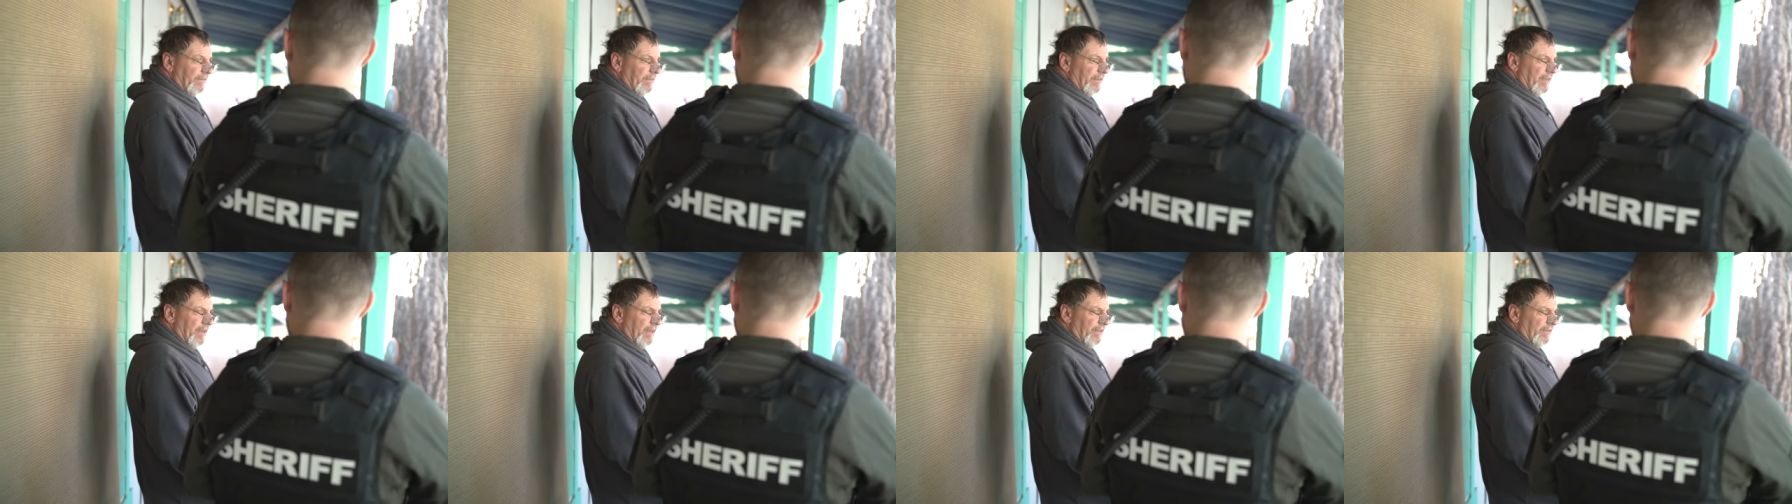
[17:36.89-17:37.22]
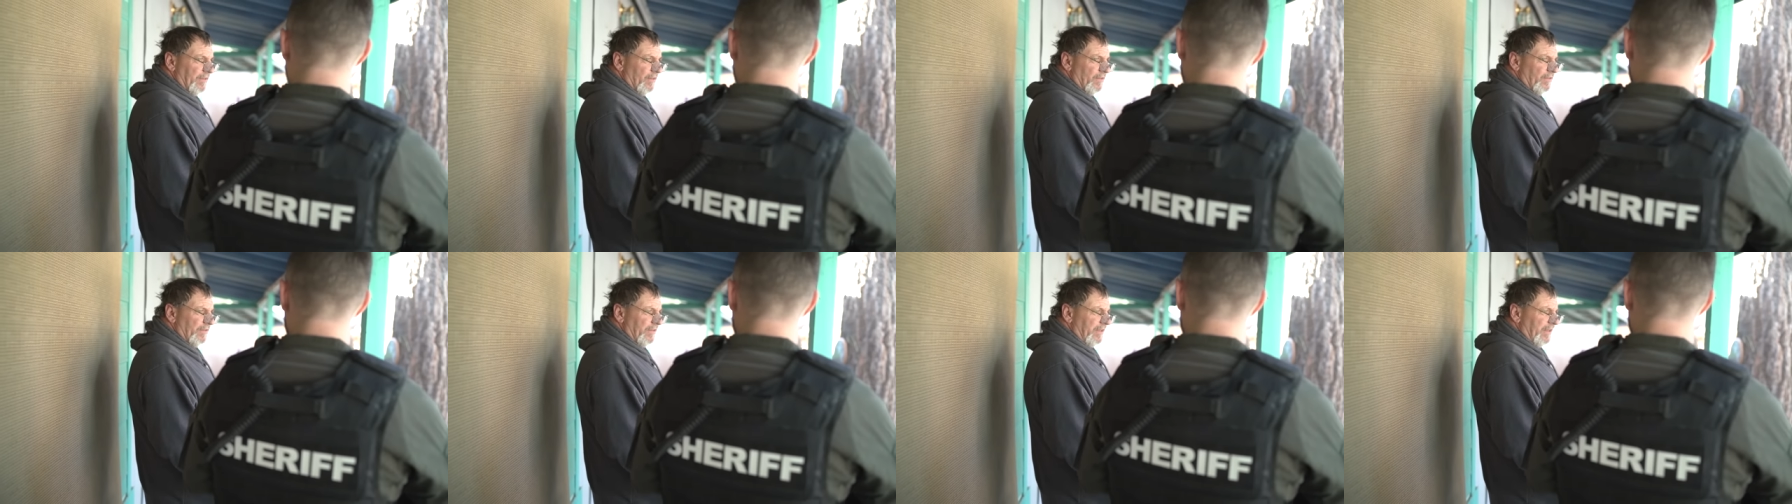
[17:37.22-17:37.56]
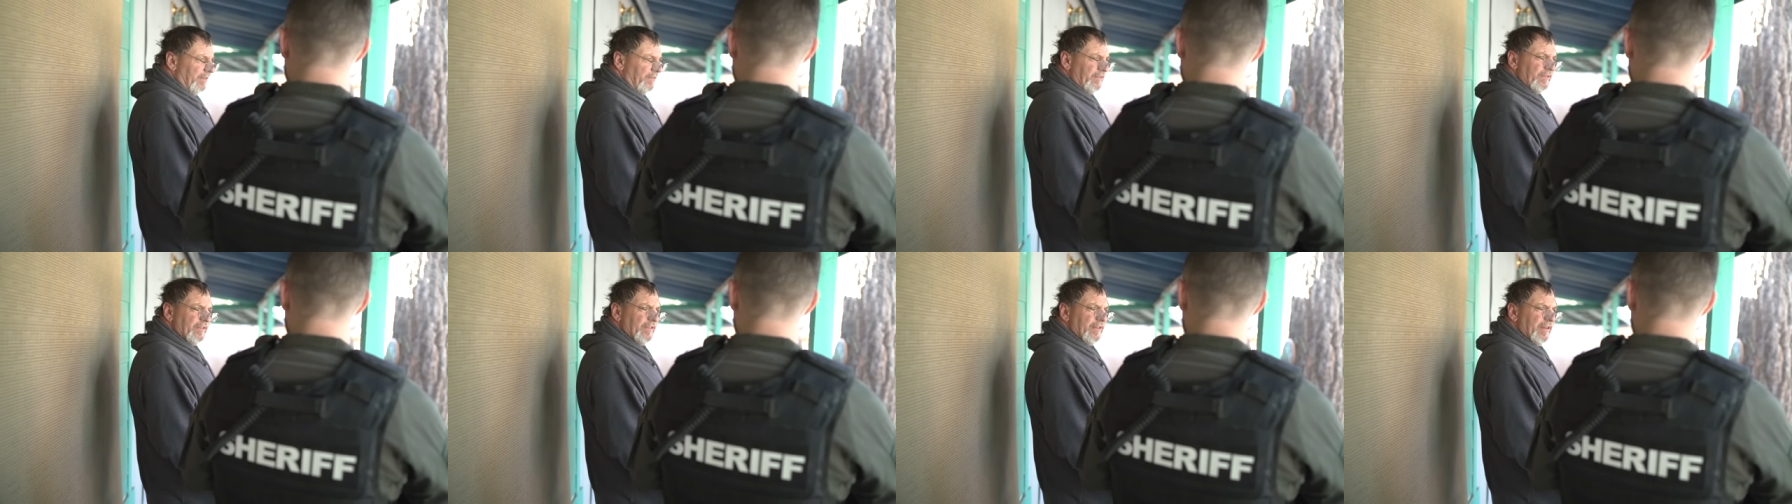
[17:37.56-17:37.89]
Yeah, no,
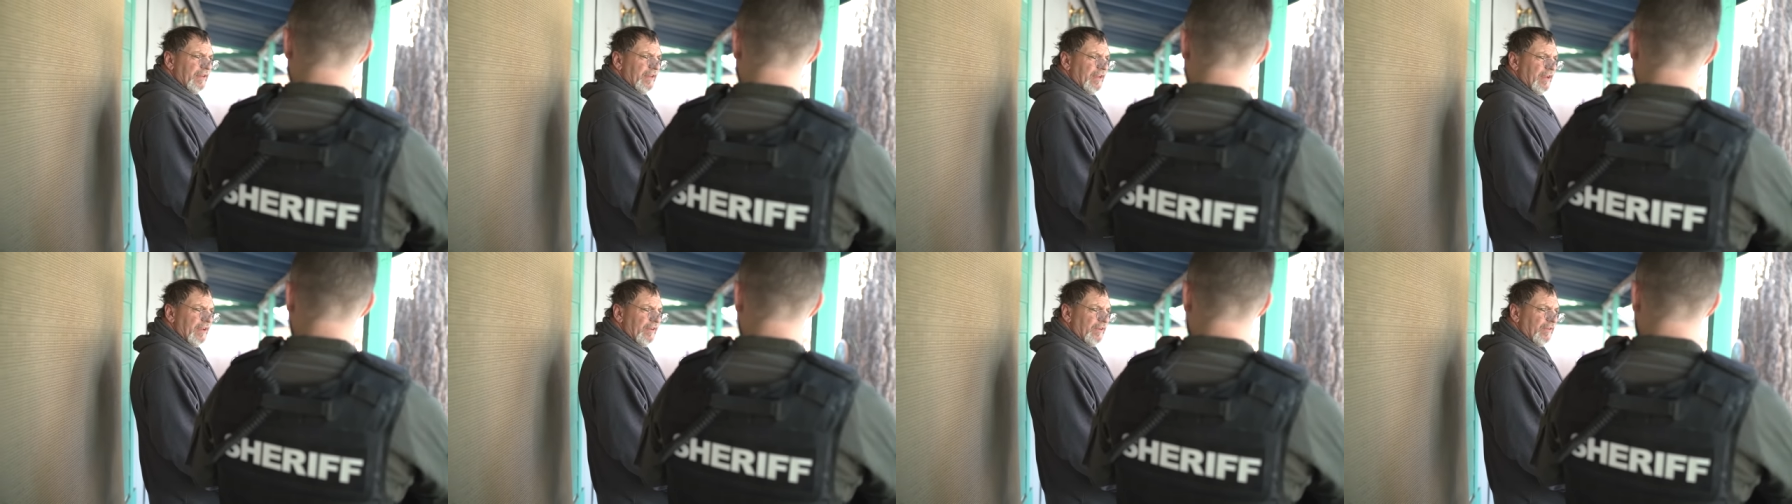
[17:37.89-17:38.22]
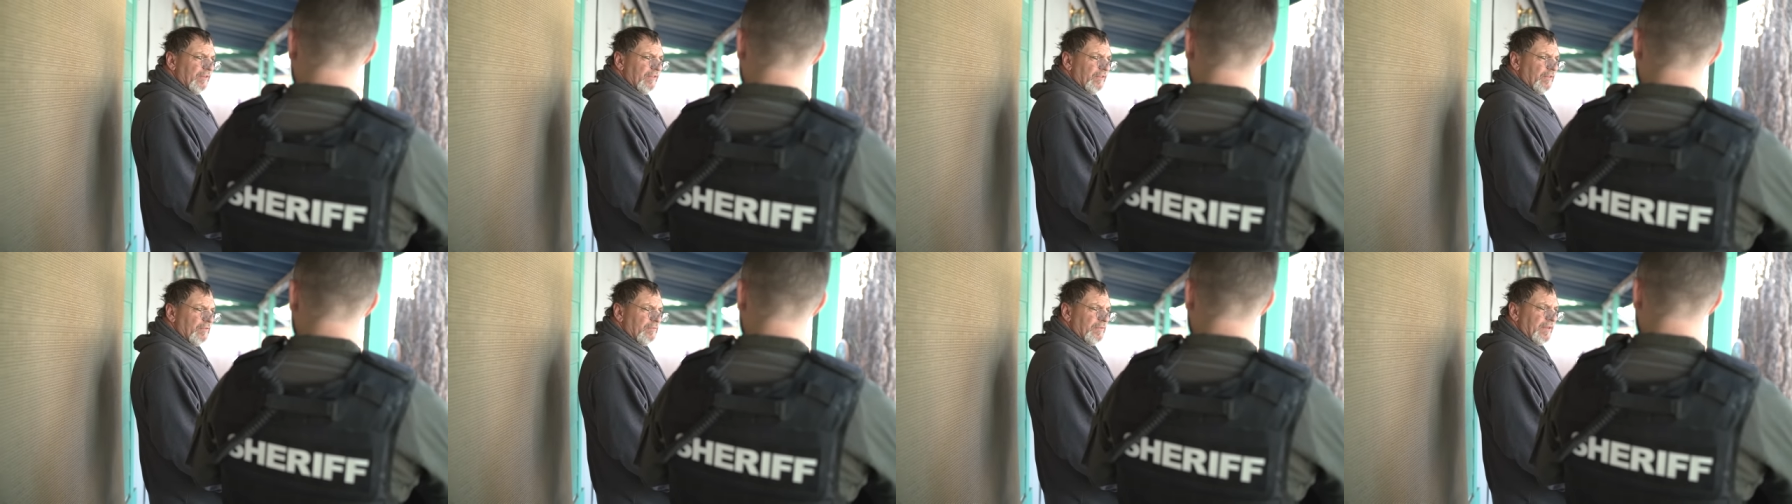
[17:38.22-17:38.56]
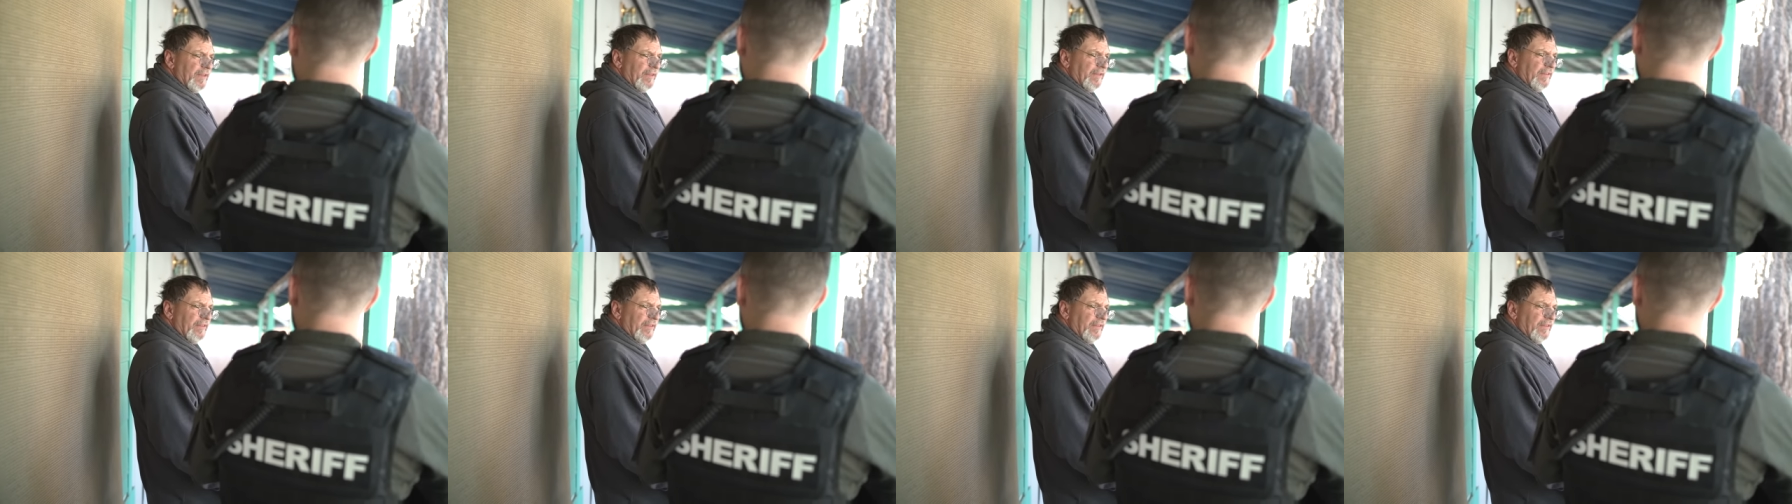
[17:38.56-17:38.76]
yesterday I heard a little bit